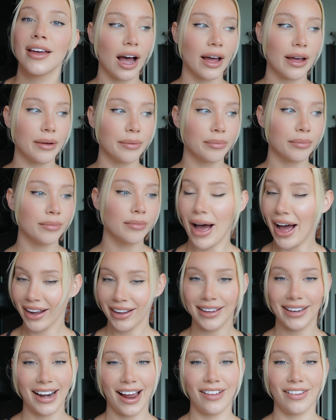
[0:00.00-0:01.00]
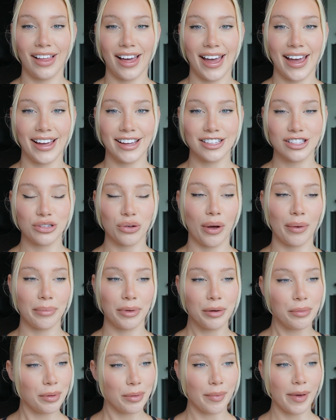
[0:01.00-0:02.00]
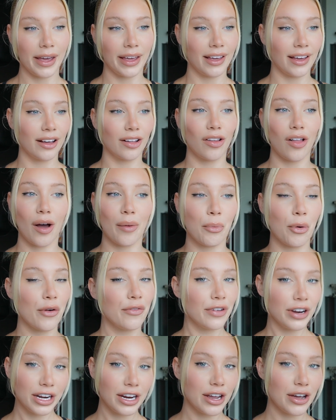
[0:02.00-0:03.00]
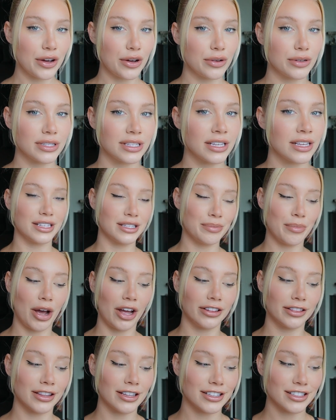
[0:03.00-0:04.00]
I'm back in LA, so I'm gonna be making a lot more videos this month,